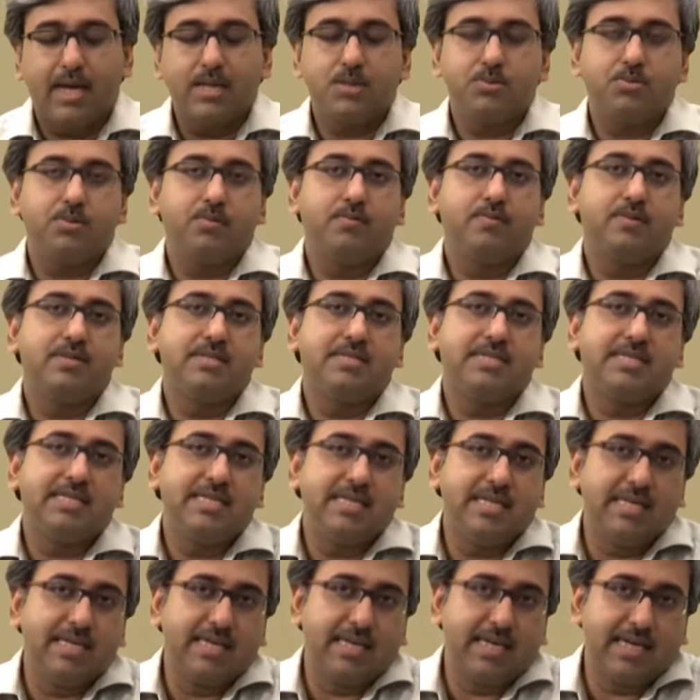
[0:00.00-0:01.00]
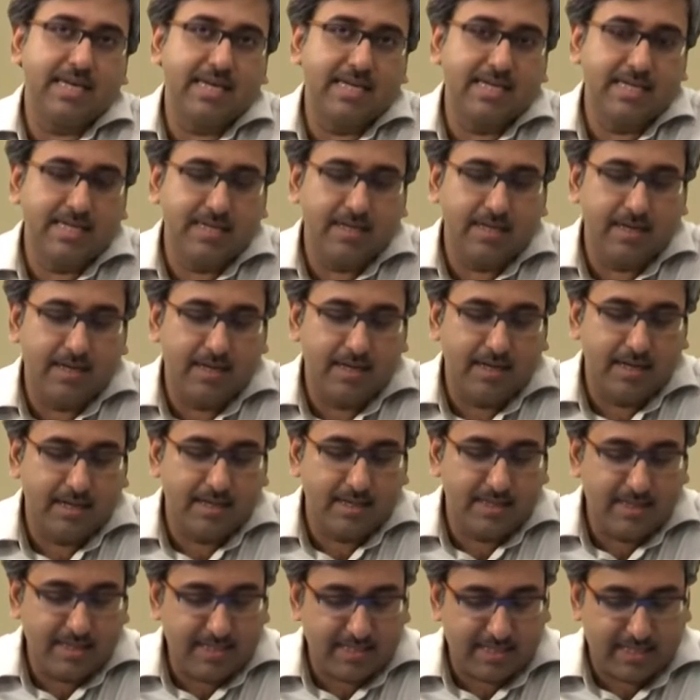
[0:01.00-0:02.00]
As we will see in
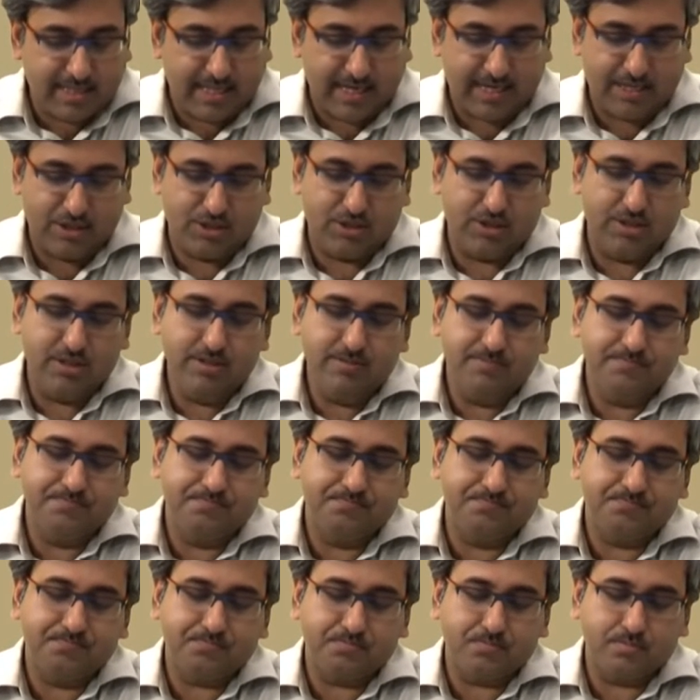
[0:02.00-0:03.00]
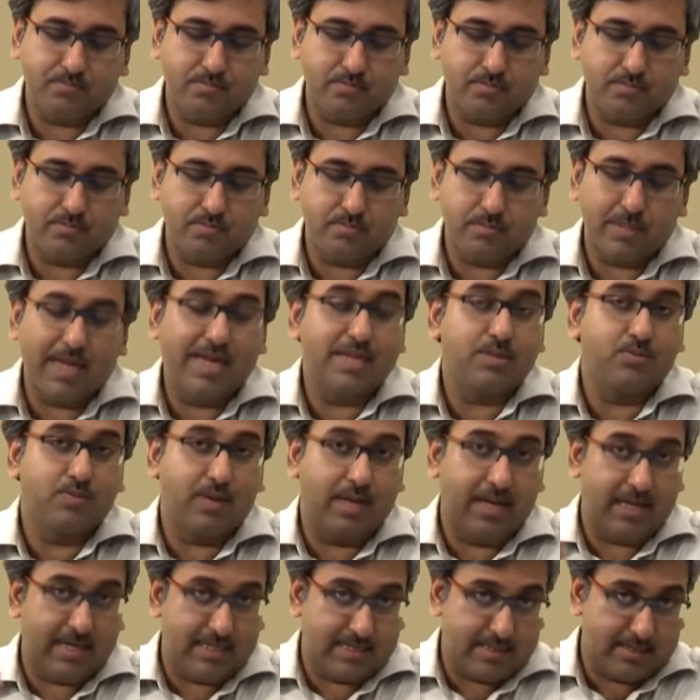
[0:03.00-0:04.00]
this lecture, as
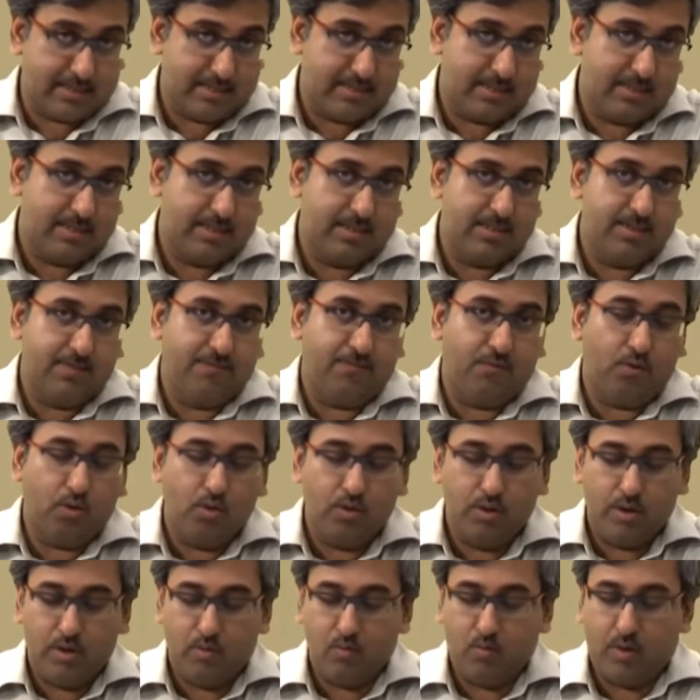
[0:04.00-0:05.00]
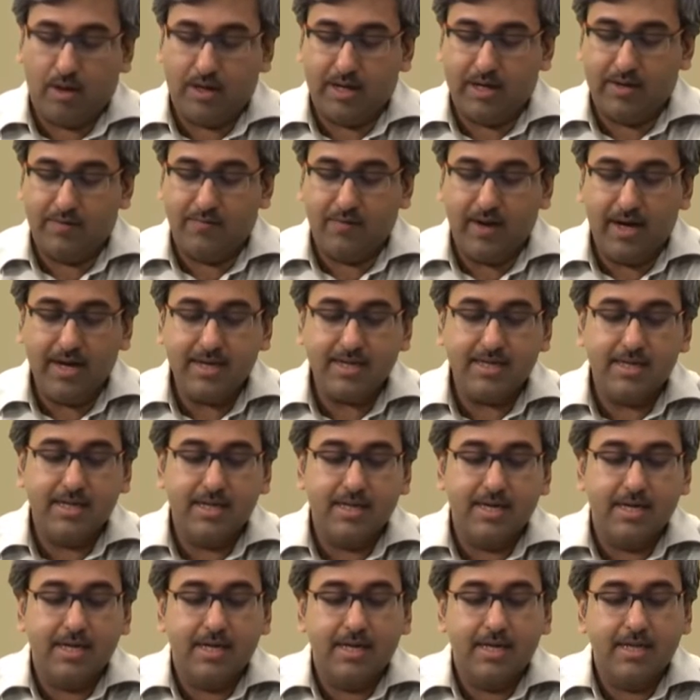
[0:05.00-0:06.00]
well as the following one in fact,
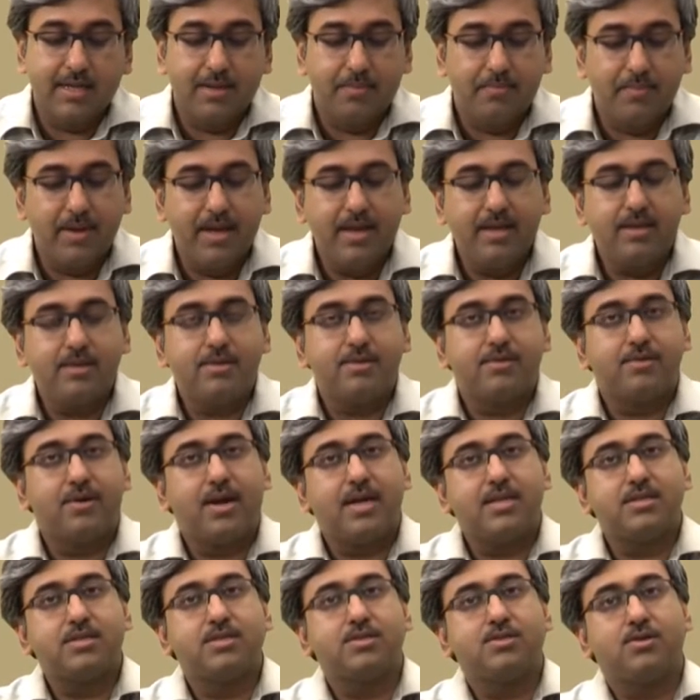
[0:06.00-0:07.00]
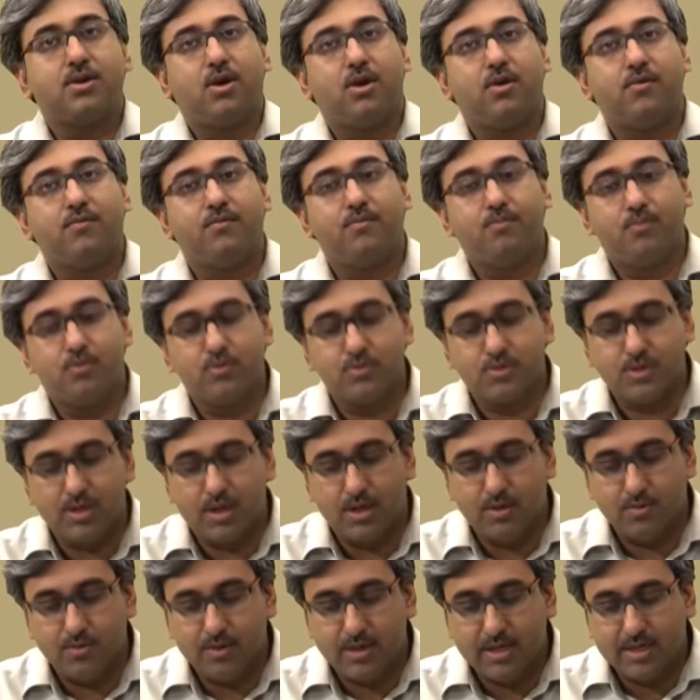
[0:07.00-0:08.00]
the main thrust of
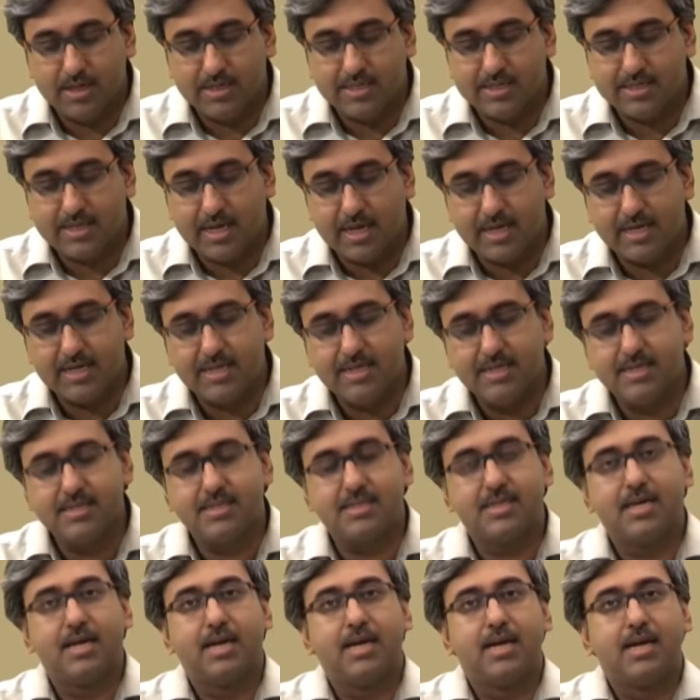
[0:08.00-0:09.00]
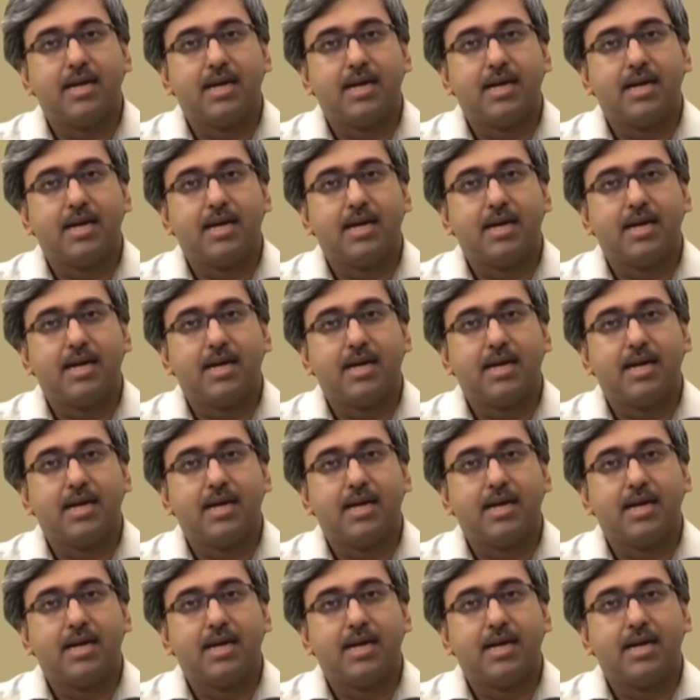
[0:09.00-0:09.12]
postcolonial studies